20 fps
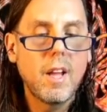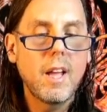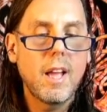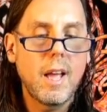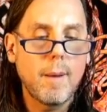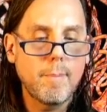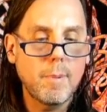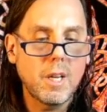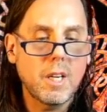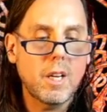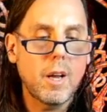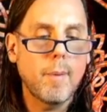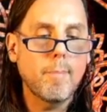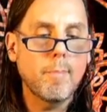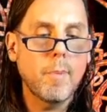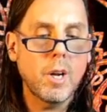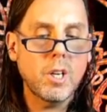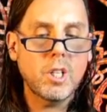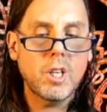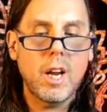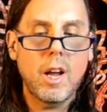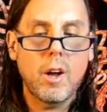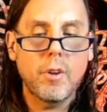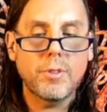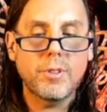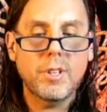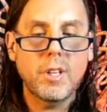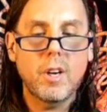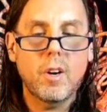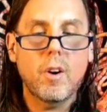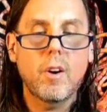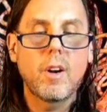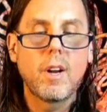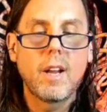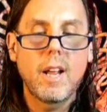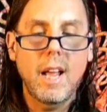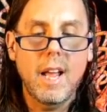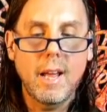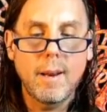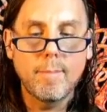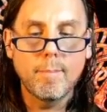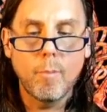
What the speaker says: and become much healthier and